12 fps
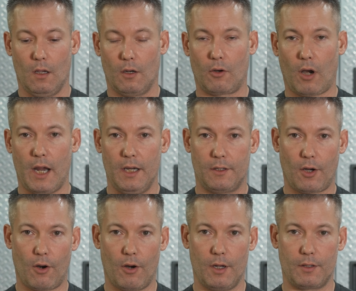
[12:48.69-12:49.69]
Great
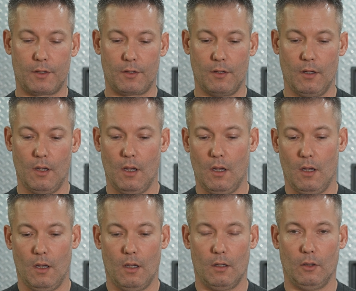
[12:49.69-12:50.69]
turrets,
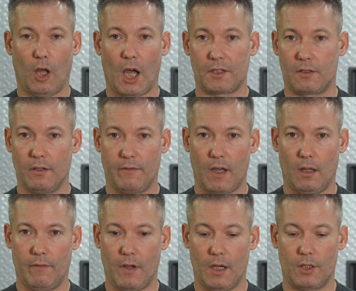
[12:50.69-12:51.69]
lots of
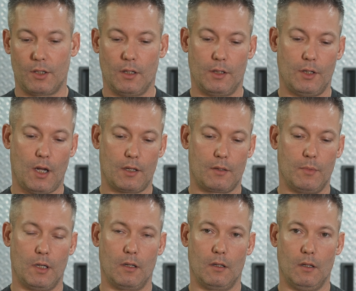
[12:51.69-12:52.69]
elevation
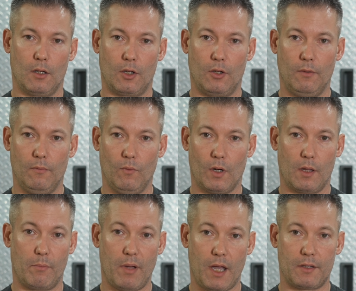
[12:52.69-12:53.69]
adjustment, uh, one of
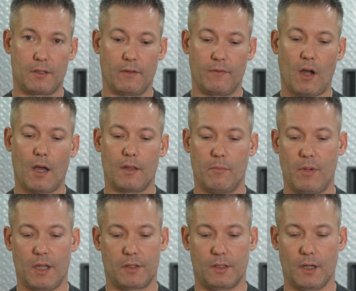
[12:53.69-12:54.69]
the best, if not the
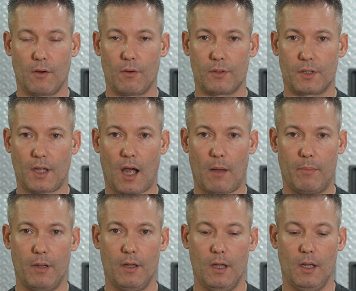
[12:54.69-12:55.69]
best zero
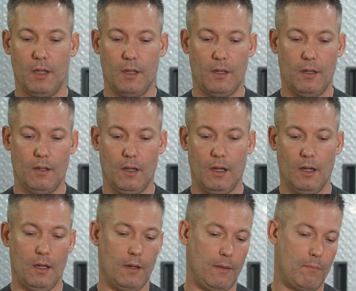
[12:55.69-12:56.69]
stop
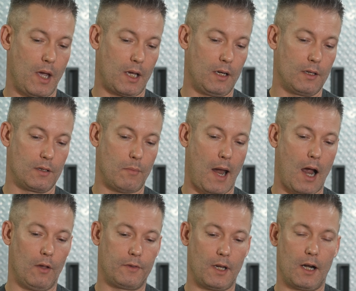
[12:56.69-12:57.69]
uh, mechanism
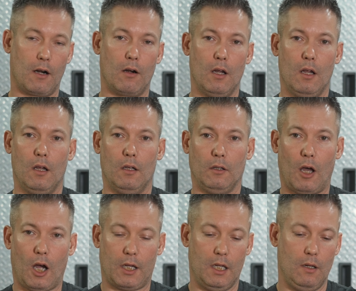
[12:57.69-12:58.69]
out there.
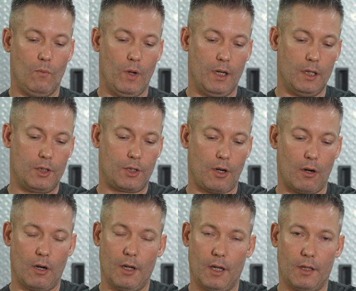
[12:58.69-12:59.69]
Locking windage
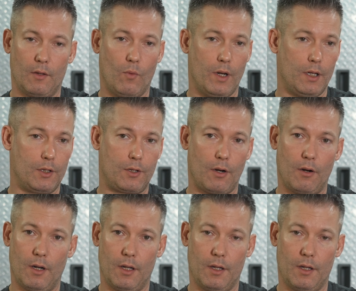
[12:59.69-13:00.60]
turret, and the windage turret